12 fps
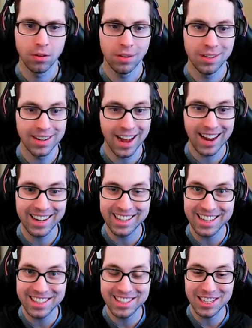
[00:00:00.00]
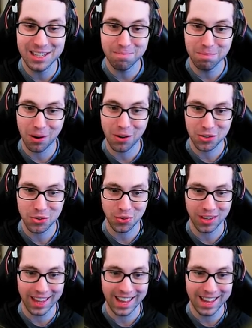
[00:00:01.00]
Not an easy partial
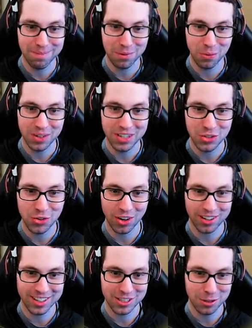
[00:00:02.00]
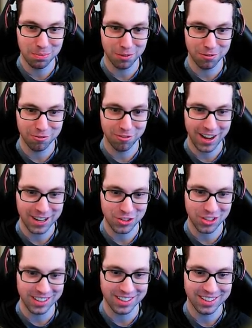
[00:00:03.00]
to hit, but we struck it to
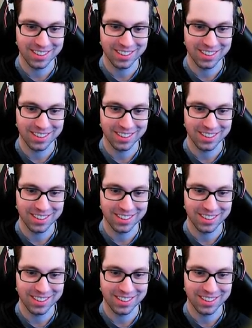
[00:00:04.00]
perfection.